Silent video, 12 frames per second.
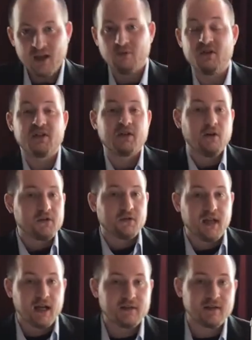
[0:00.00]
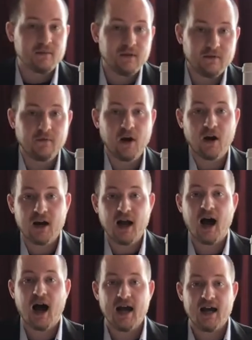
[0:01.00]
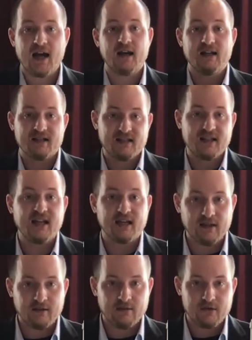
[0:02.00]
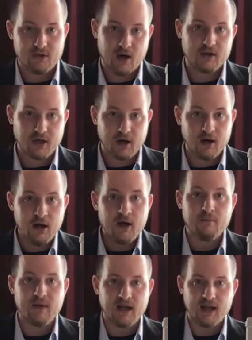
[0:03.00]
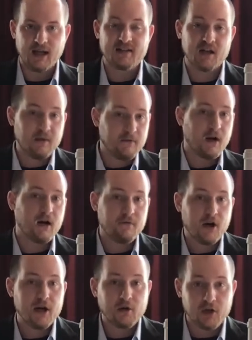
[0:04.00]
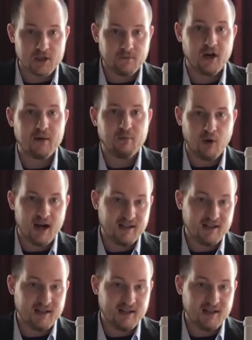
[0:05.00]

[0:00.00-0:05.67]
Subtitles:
Riesling also tends to be very high in acidic structure, meaning it's going to be very, very crisp, very bright.